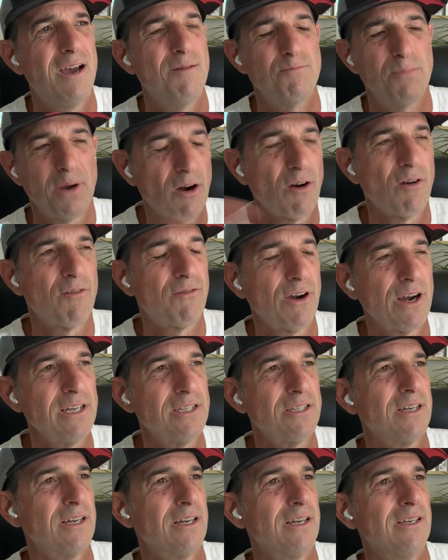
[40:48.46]
I'm
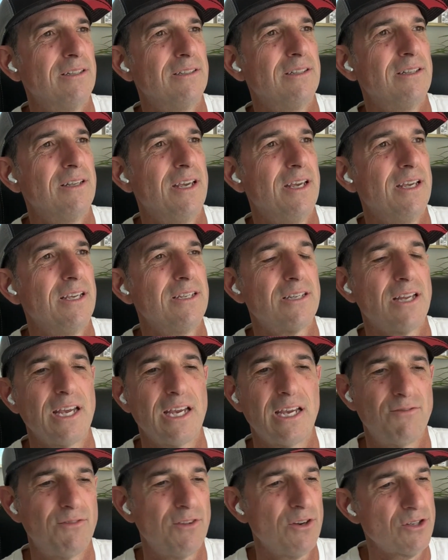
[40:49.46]
paraphrasing it. He's
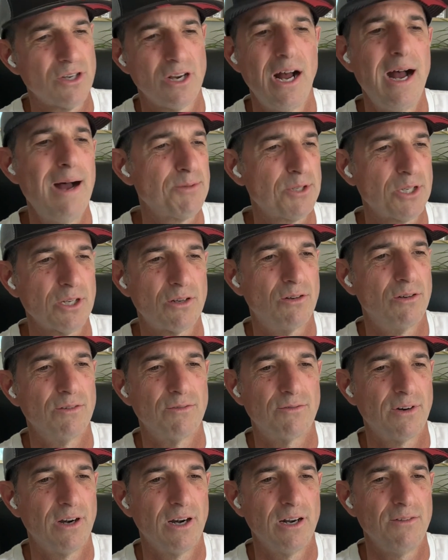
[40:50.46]
like, if there's an obstacle
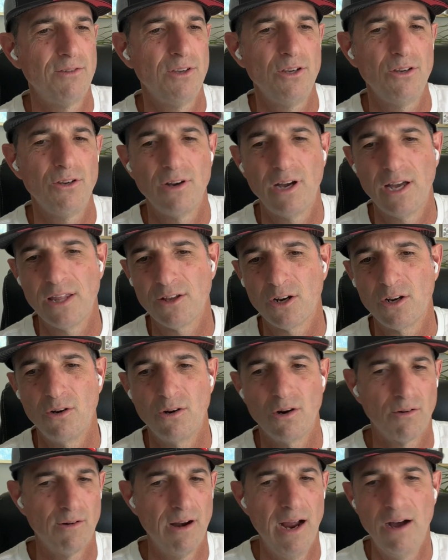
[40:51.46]
in front of you, you either
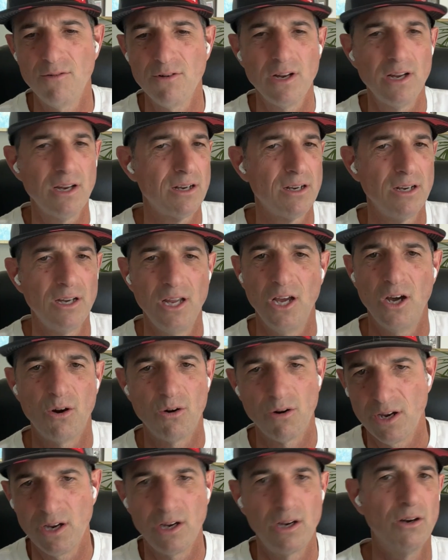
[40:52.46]
go around it,
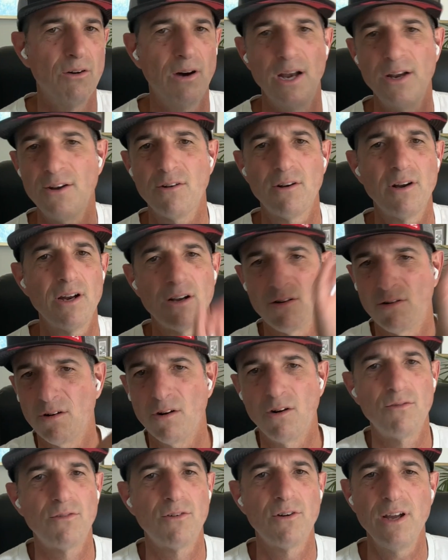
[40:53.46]
or you go under it, or
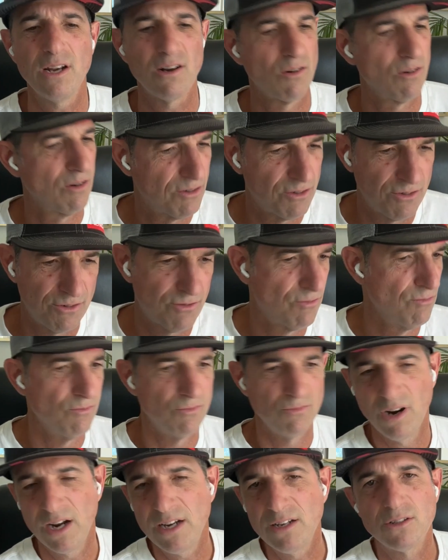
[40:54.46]
over it, or
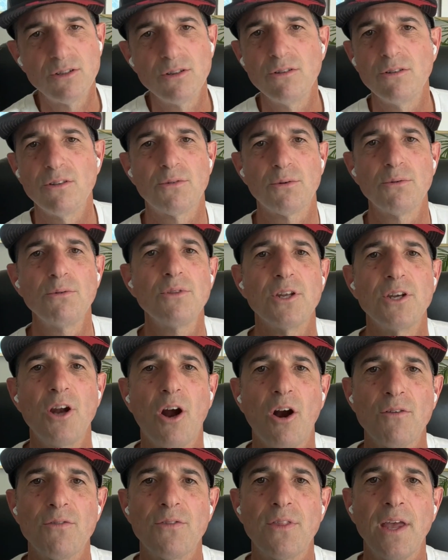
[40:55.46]
through the
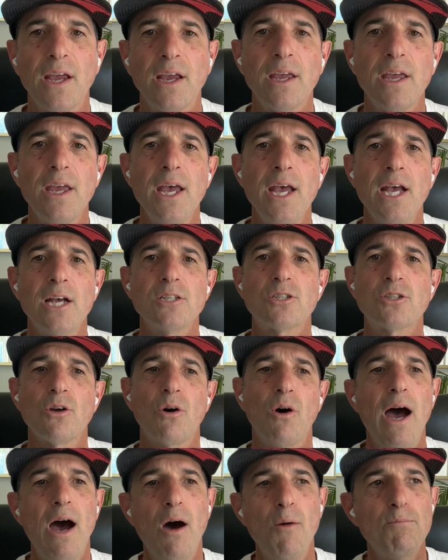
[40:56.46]
darn thing.
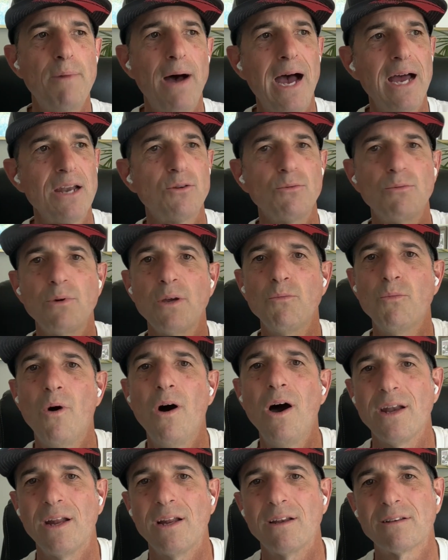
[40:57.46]
So how bad do we
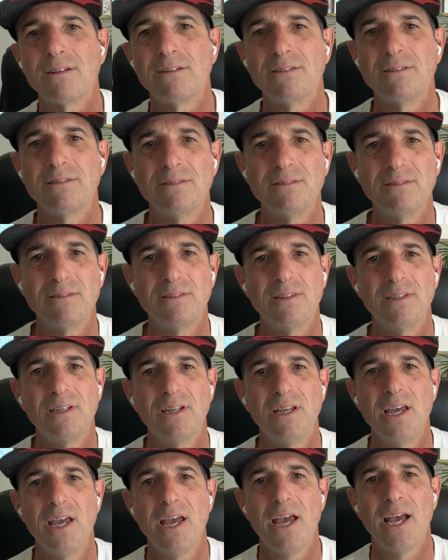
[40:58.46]
want it?
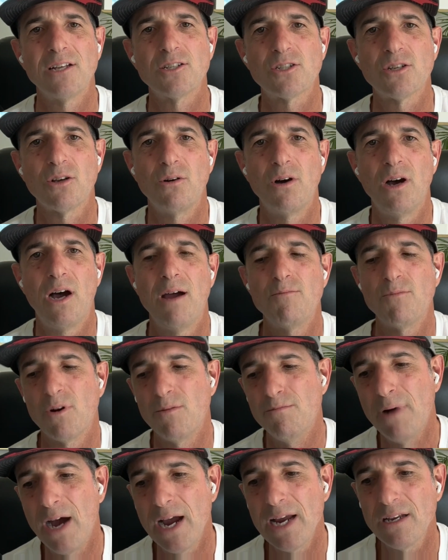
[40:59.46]
And so I'm
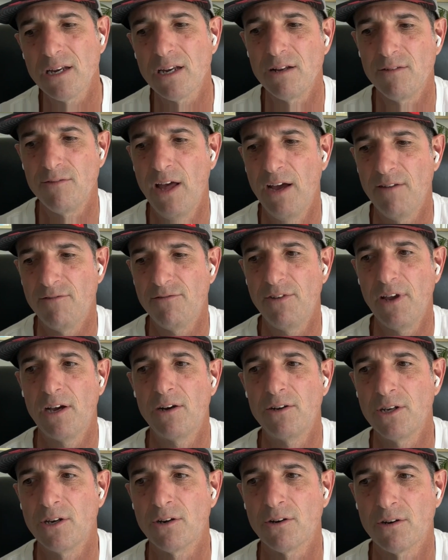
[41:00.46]
reminded of that
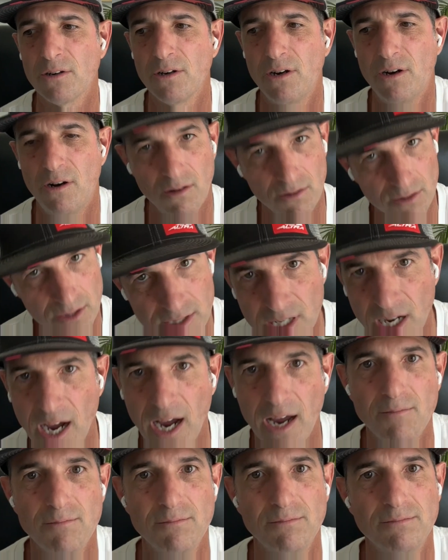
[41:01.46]
failure all the
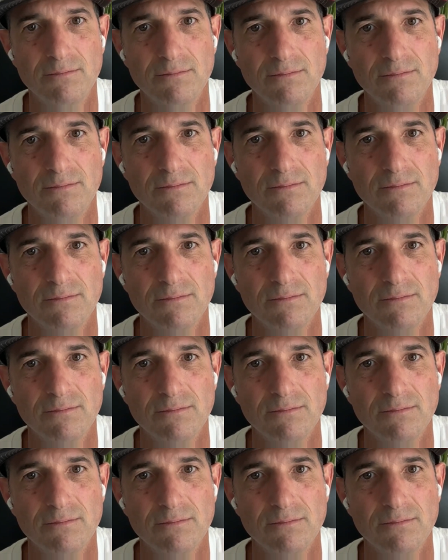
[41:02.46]
time.